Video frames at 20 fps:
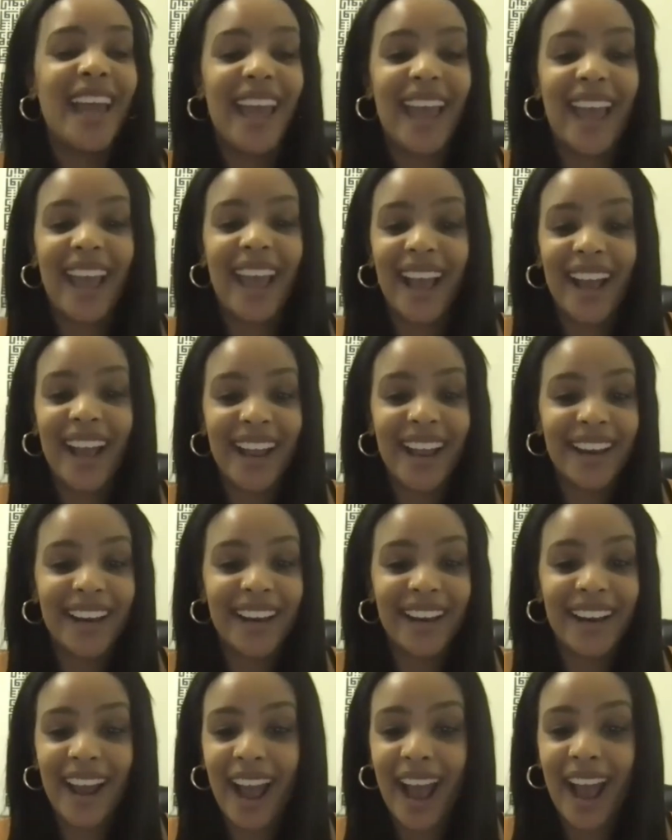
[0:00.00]

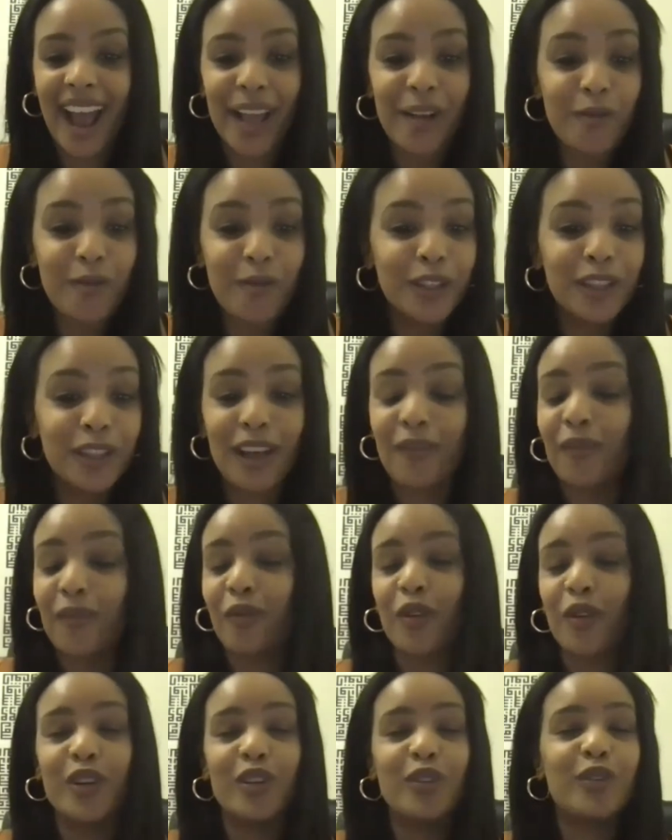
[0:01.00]
And I would love
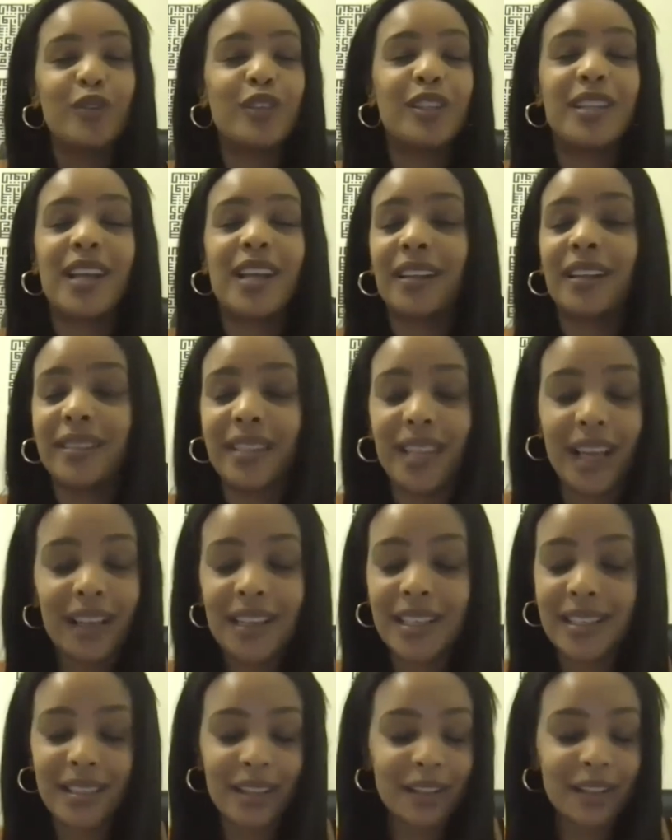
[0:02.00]
for you to
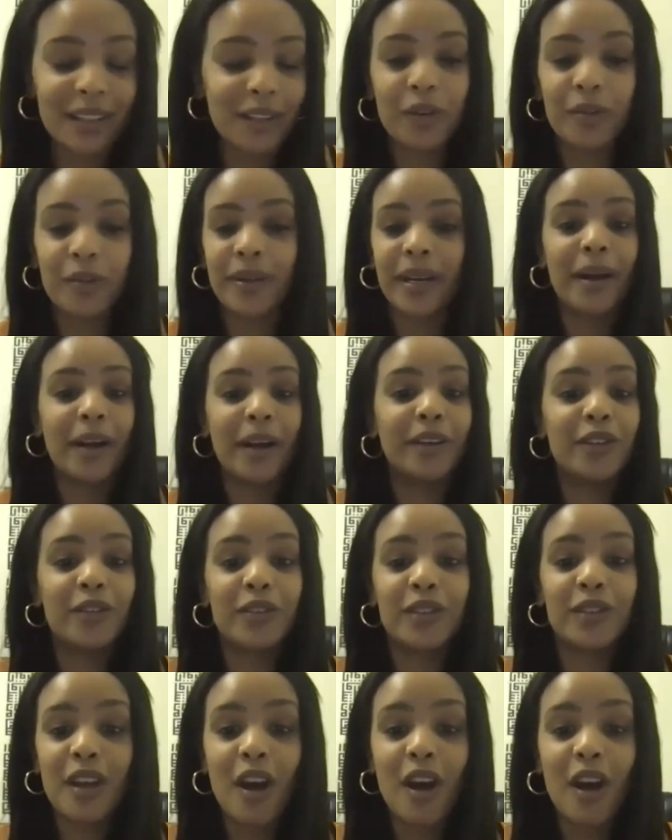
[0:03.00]
tell us a little bit
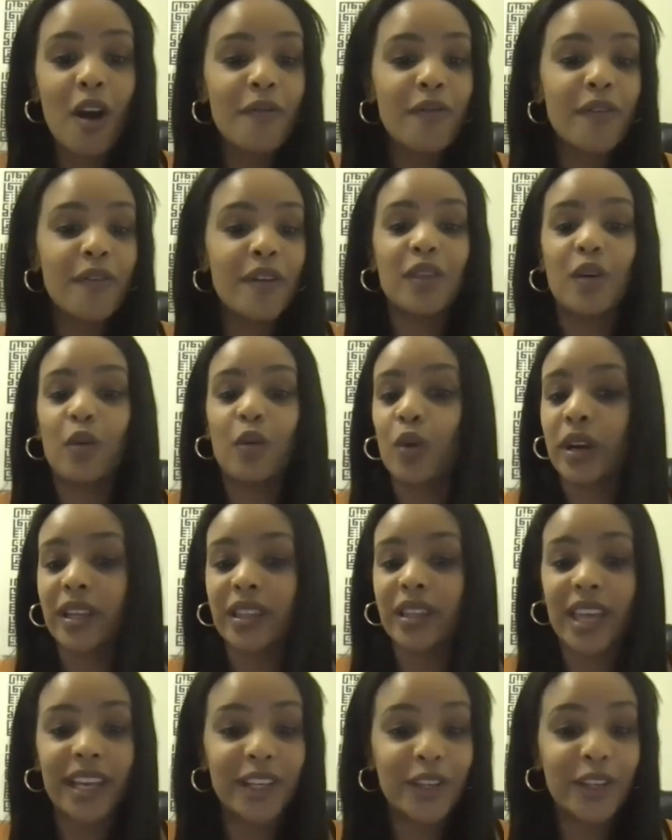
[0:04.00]
about yourself and the
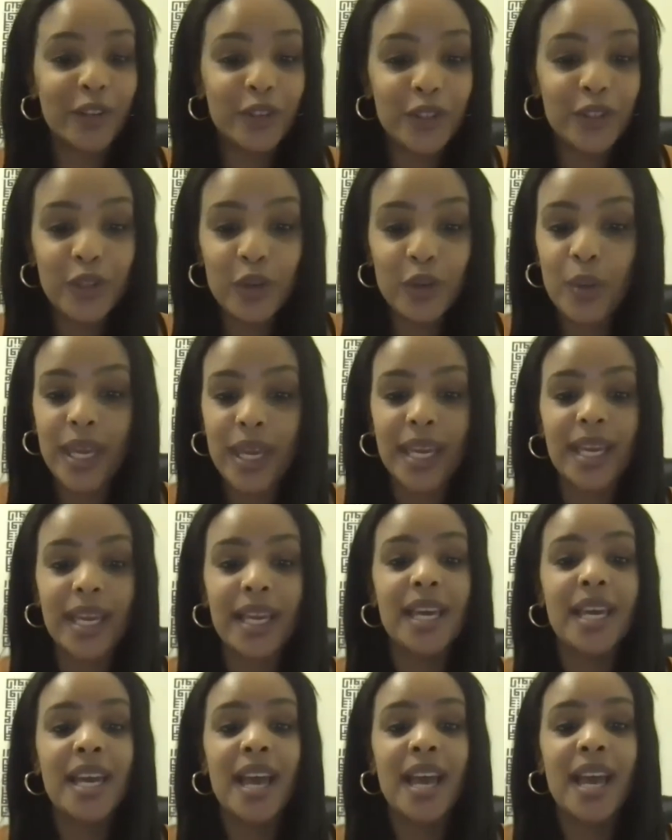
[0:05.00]
work that you're
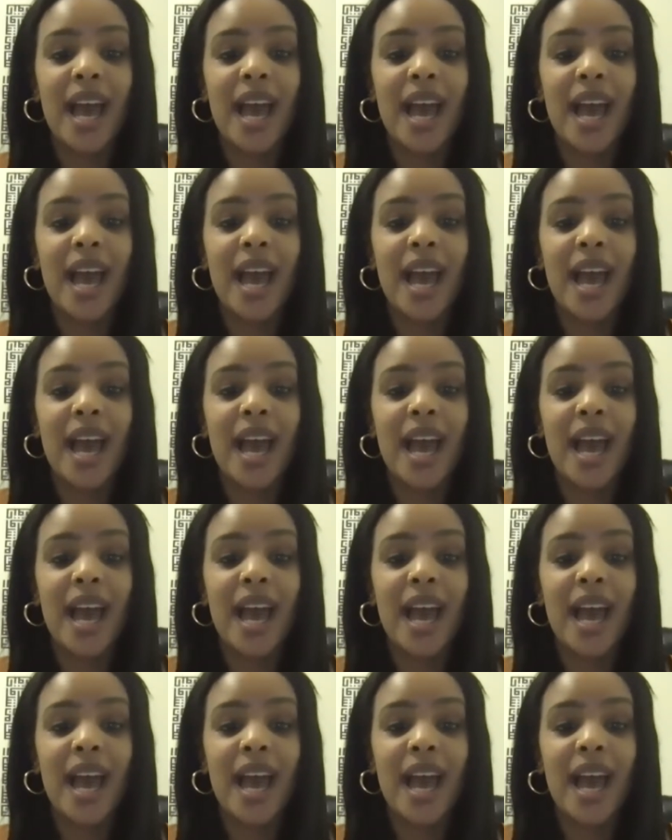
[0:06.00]
doing